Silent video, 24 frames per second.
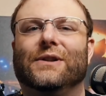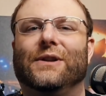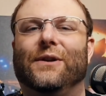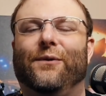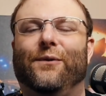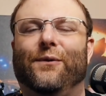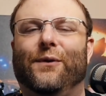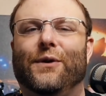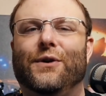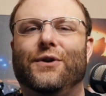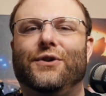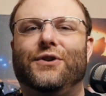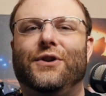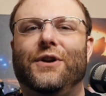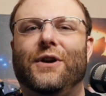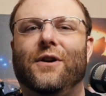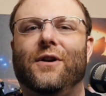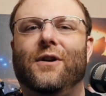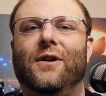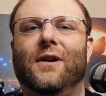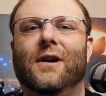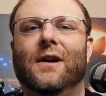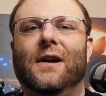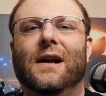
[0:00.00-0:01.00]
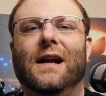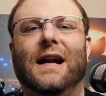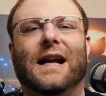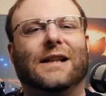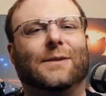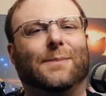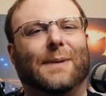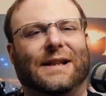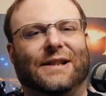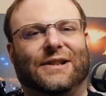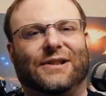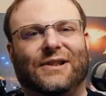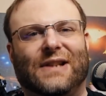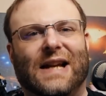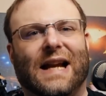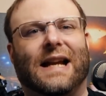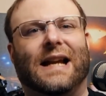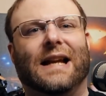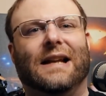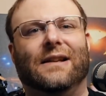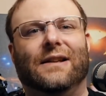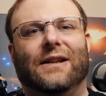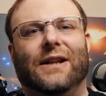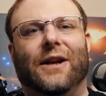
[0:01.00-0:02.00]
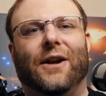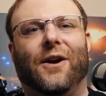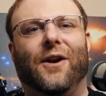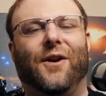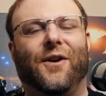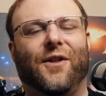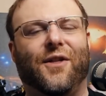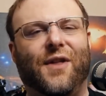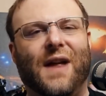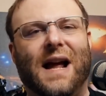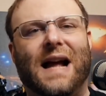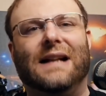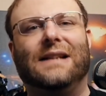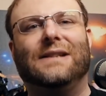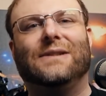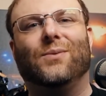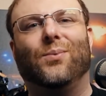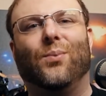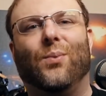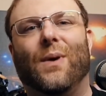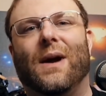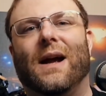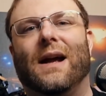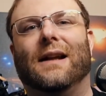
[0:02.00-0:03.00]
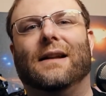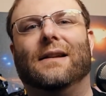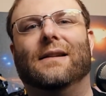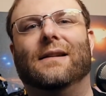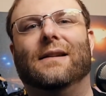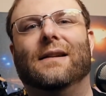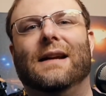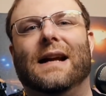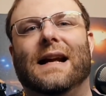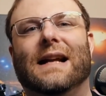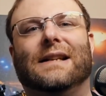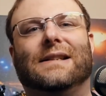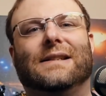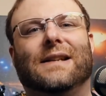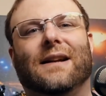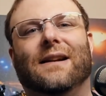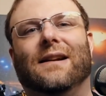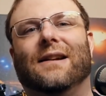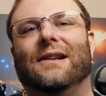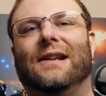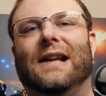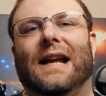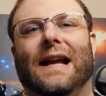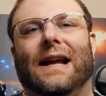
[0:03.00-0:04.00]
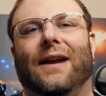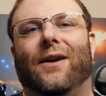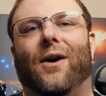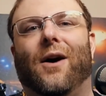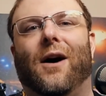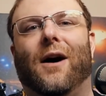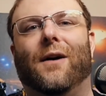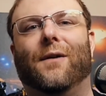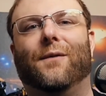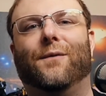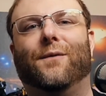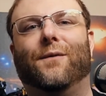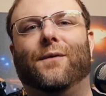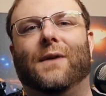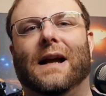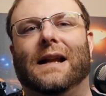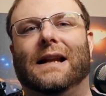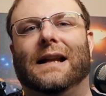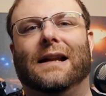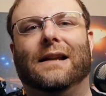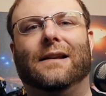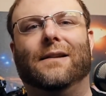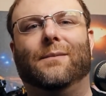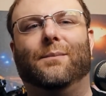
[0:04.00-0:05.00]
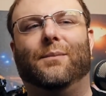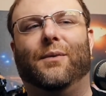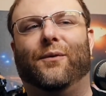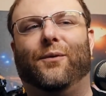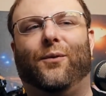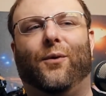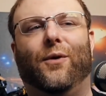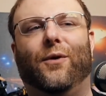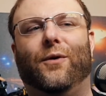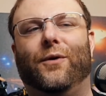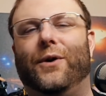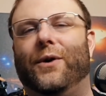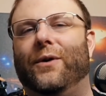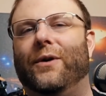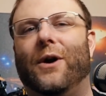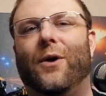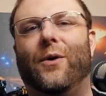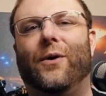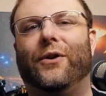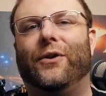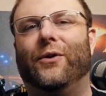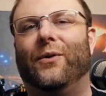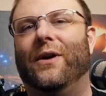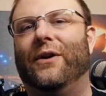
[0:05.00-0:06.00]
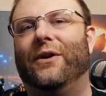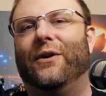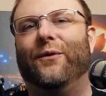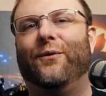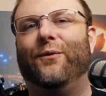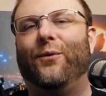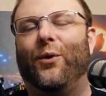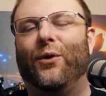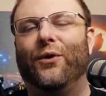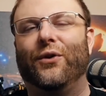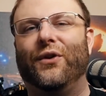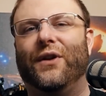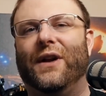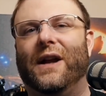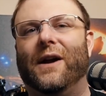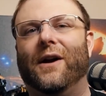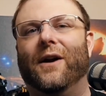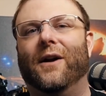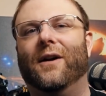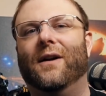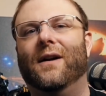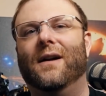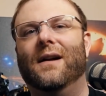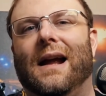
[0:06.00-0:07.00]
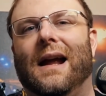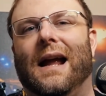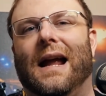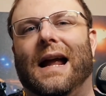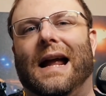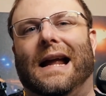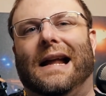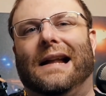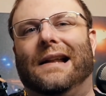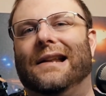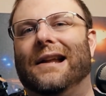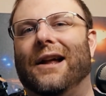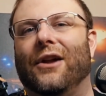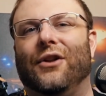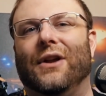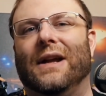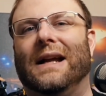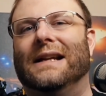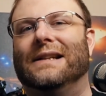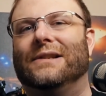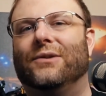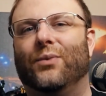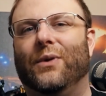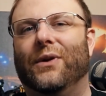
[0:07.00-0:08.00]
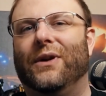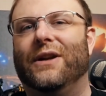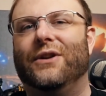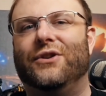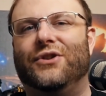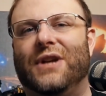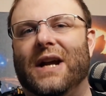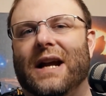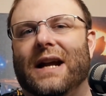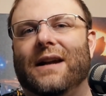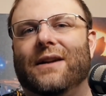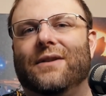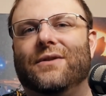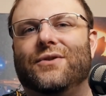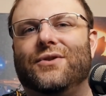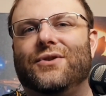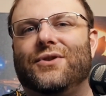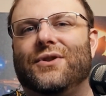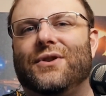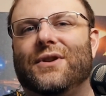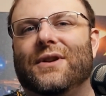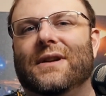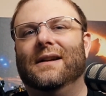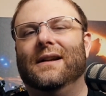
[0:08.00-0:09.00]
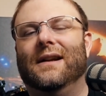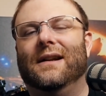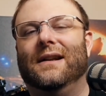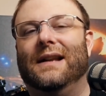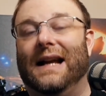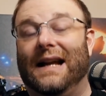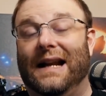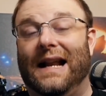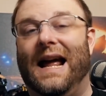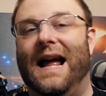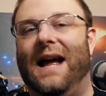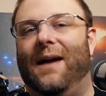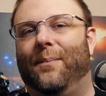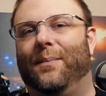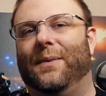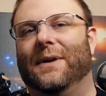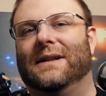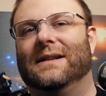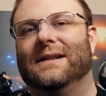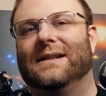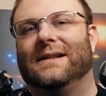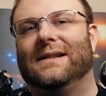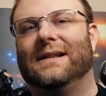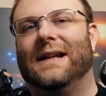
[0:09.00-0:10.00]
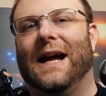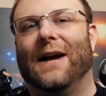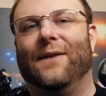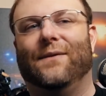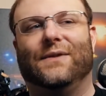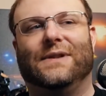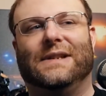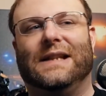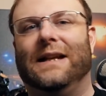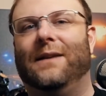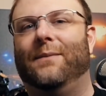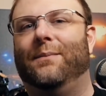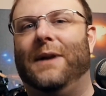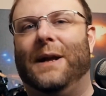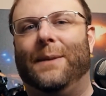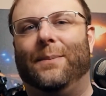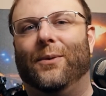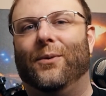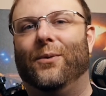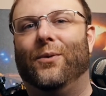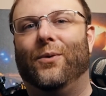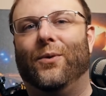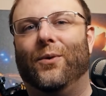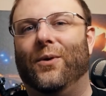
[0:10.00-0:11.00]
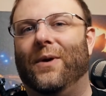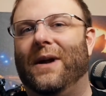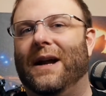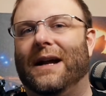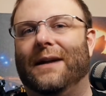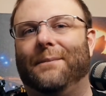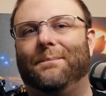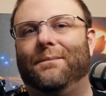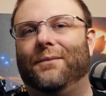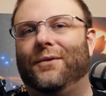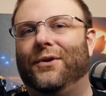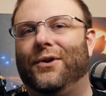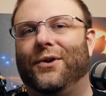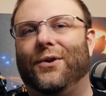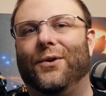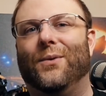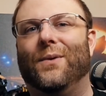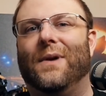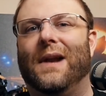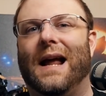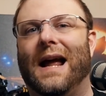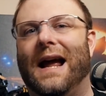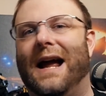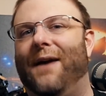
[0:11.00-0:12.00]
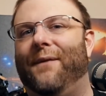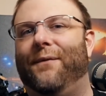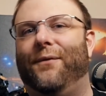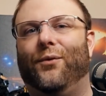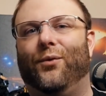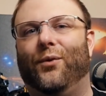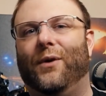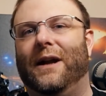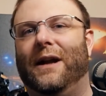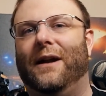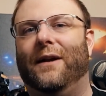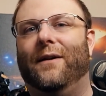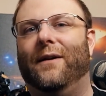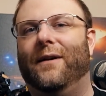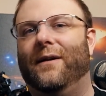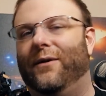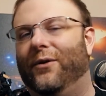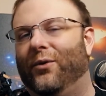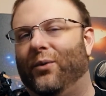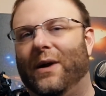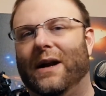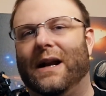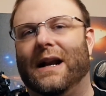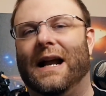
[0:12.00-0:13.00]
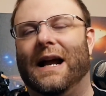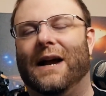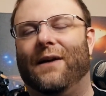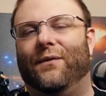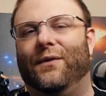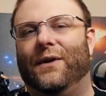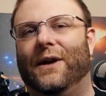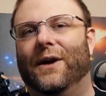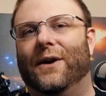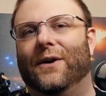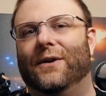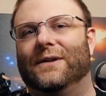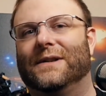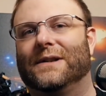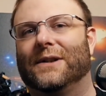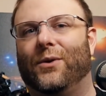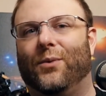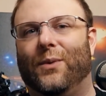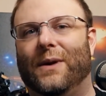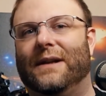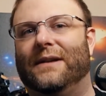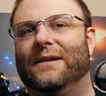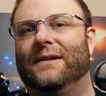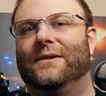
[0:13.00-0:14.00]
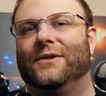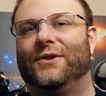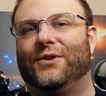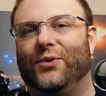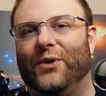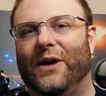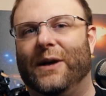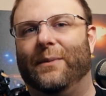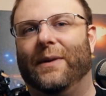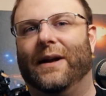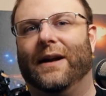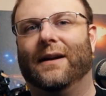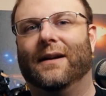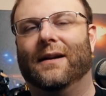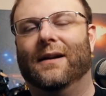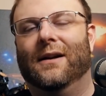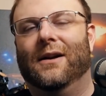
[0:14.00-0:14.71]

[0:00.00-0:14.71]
first year. It's my second year. That's when it's going to take off. And then before you know it, they're on their 4th year and nothing has really changed. That happens. I've seen people who hit 2.5, 3.5 years quit streaming